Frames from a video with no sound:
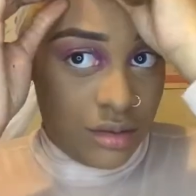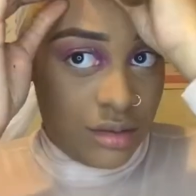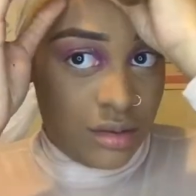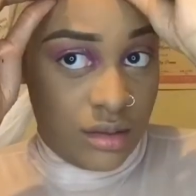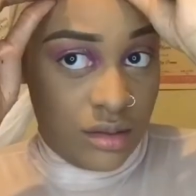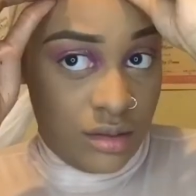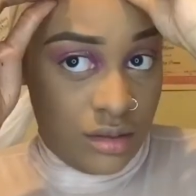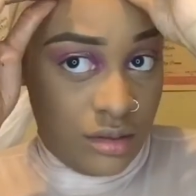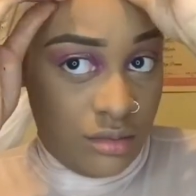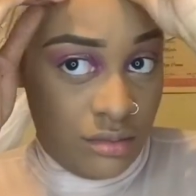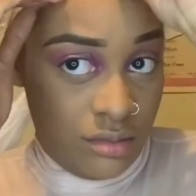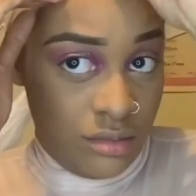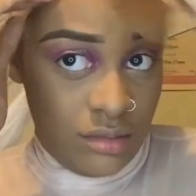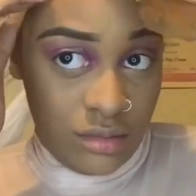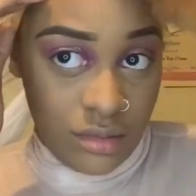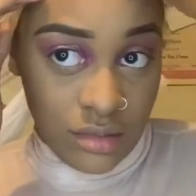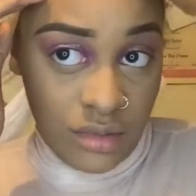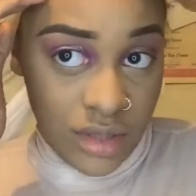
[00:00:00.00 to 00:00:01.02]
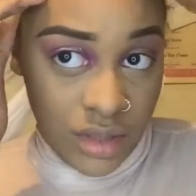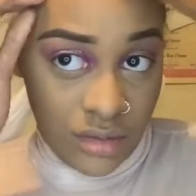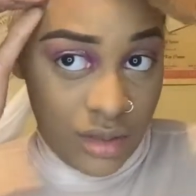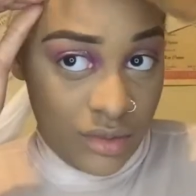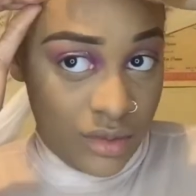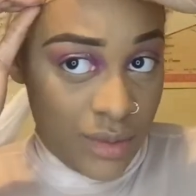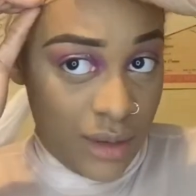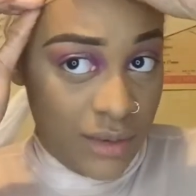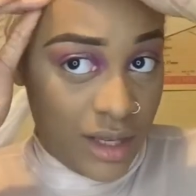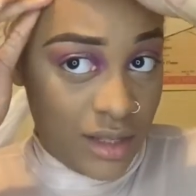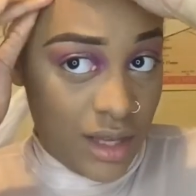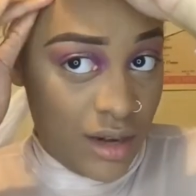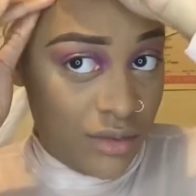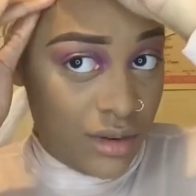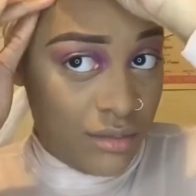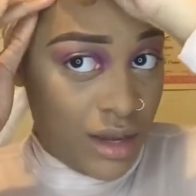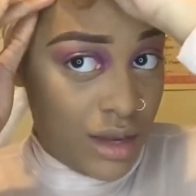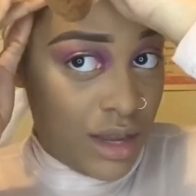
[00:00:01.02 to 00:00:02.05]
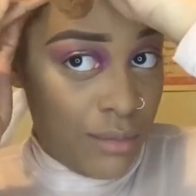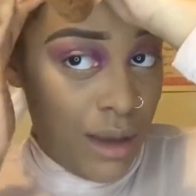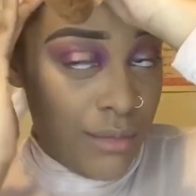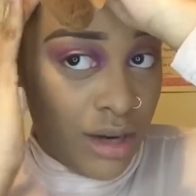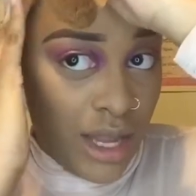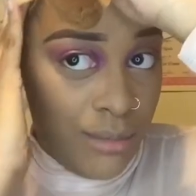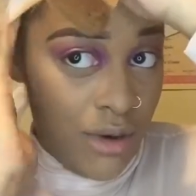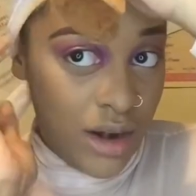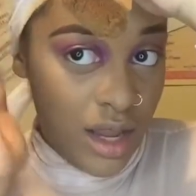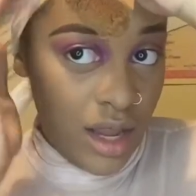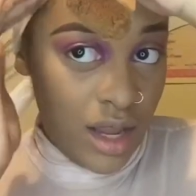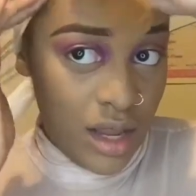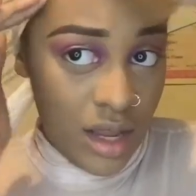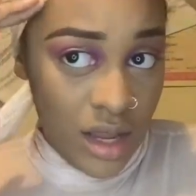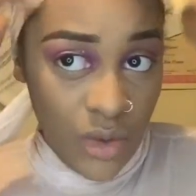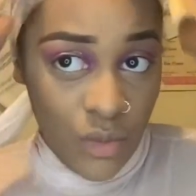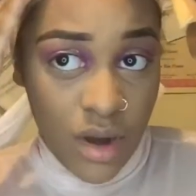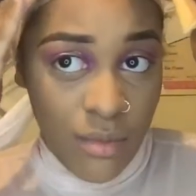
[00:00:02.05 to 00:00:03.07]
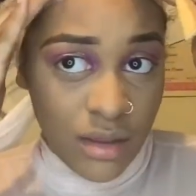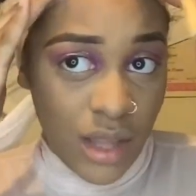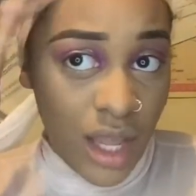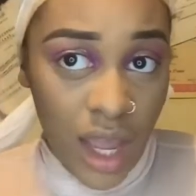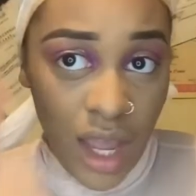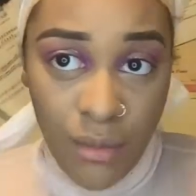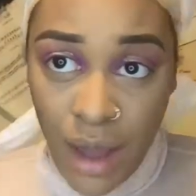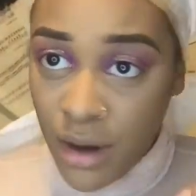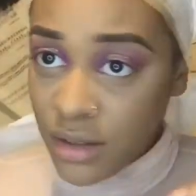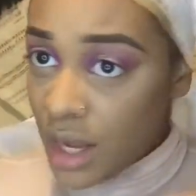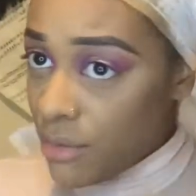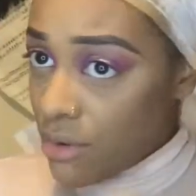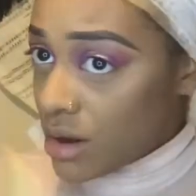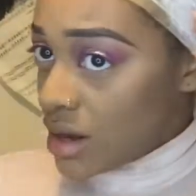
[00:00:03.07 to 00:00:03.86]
just thought this was baby birthday at my birthday party? With a birthday cake at my birthday party? Like...